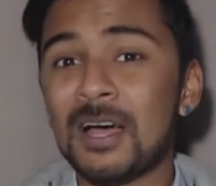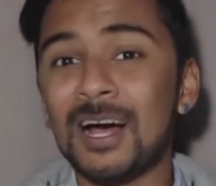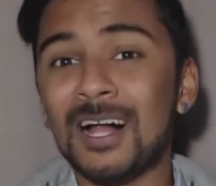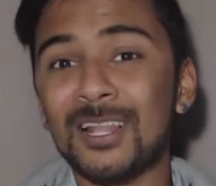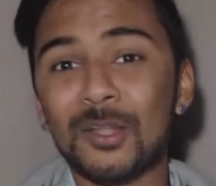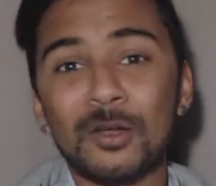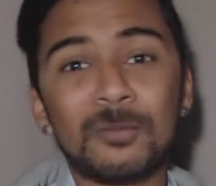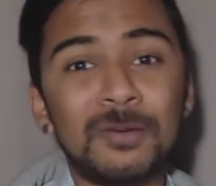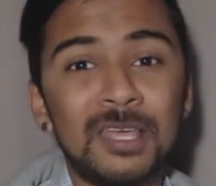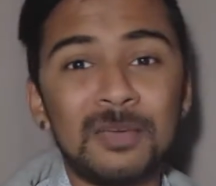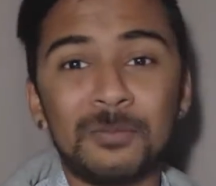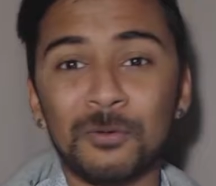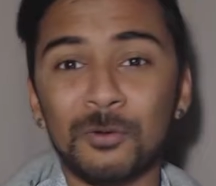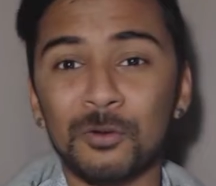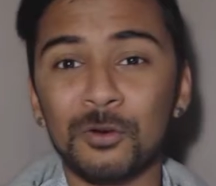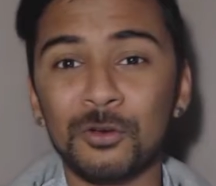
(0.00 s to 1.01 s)
A lot of
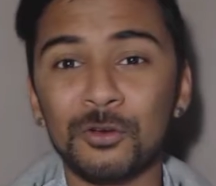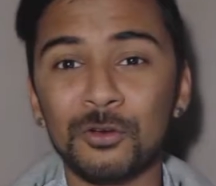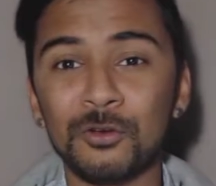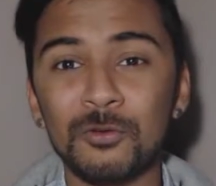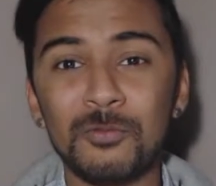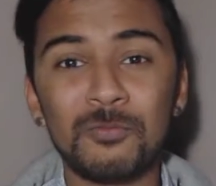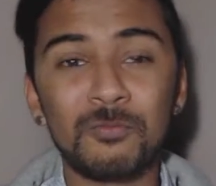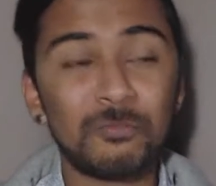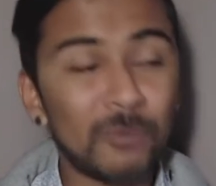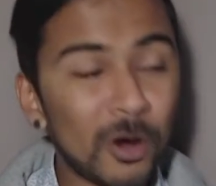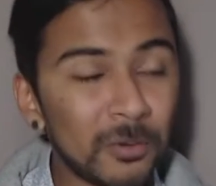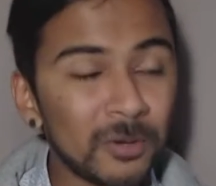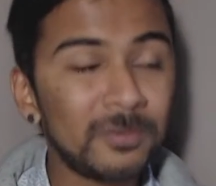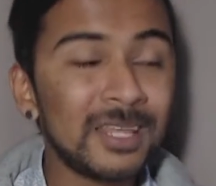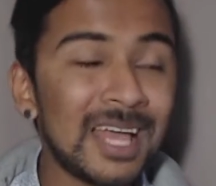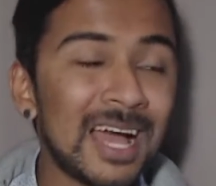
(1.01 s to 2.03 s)
people who
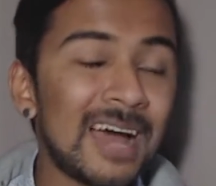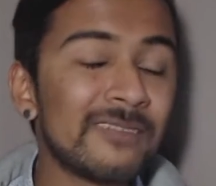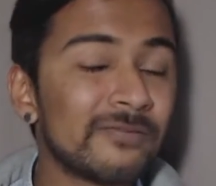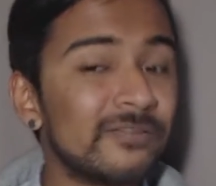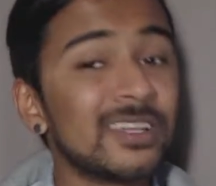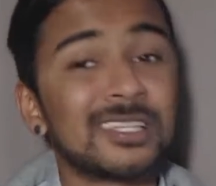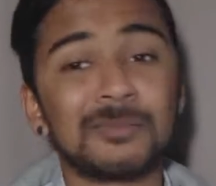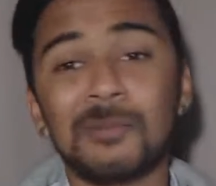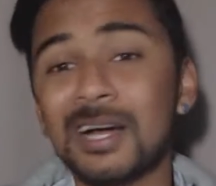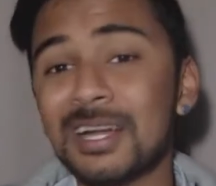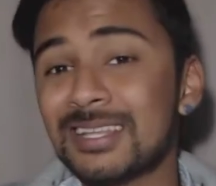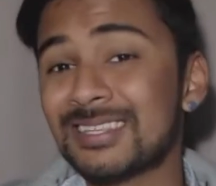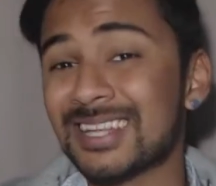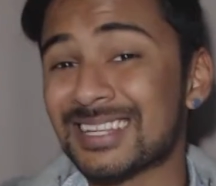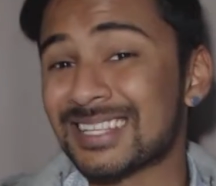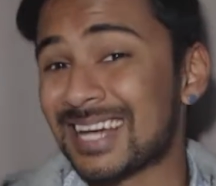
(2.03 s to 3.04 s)
probably had fixed
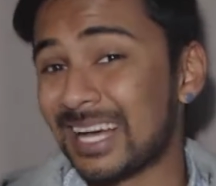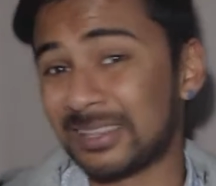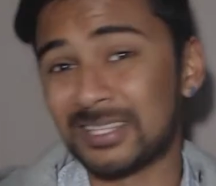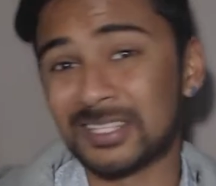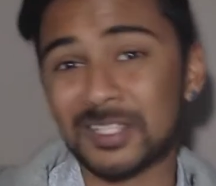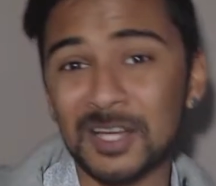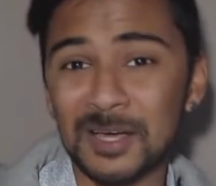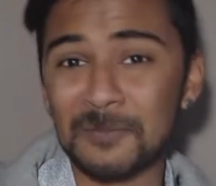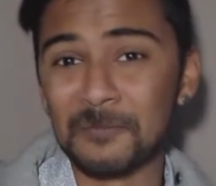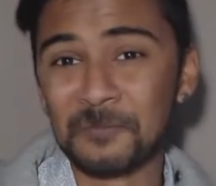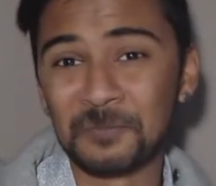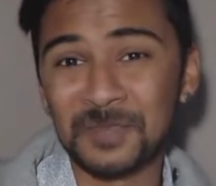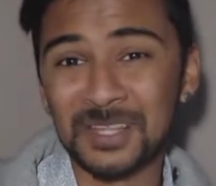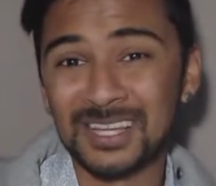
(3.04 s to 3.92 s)
mindsets at the time.